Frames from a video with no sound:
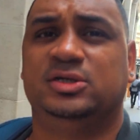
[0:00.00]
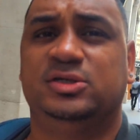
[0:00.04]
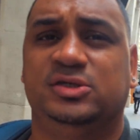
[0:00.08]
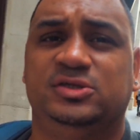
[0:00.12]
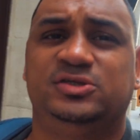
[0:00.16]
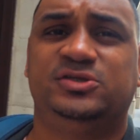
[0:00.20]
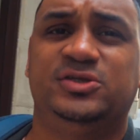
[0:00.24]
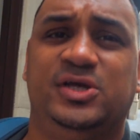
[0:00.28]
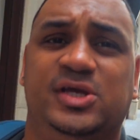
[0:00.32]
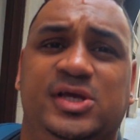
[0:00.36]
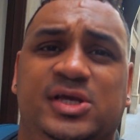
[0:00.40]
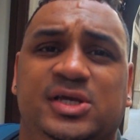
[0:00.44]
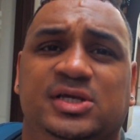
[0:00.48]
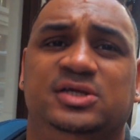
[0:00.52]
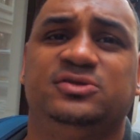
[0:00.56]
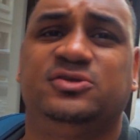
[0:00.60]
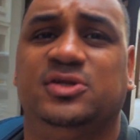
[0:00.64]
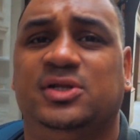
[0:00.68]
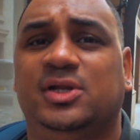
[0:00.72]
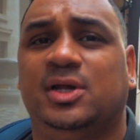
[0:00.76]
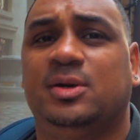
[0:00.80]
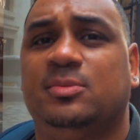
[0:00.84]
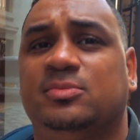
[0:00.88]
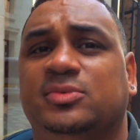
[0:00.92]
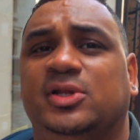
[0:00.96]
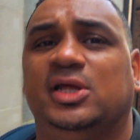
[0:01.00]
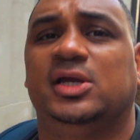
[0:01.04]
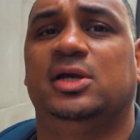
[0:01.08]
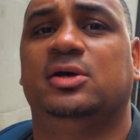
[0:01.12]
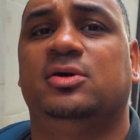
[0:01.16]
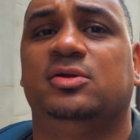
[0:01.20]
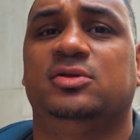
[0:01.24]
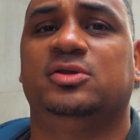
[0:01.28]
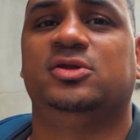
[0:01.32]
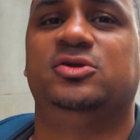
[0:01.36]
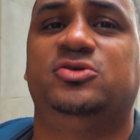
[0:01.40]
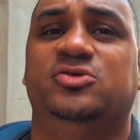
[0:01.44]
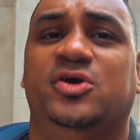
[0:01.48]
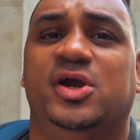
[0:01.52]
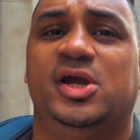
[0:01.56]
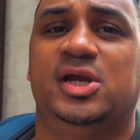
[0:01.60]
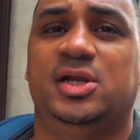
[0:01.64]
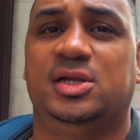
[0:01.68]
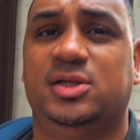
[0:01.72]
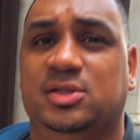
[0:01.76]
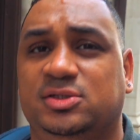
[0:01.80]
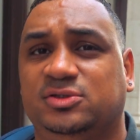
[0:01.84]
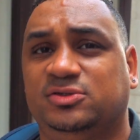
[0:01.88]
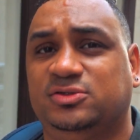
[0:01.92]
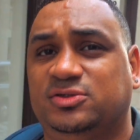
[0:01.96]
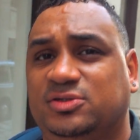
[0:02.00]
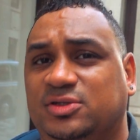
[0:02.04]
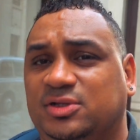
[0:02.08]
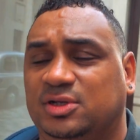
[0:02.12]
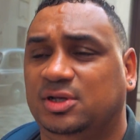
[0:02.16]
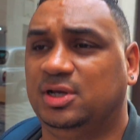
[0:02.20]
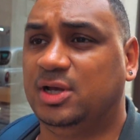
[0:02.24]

So here's an update on the trainers.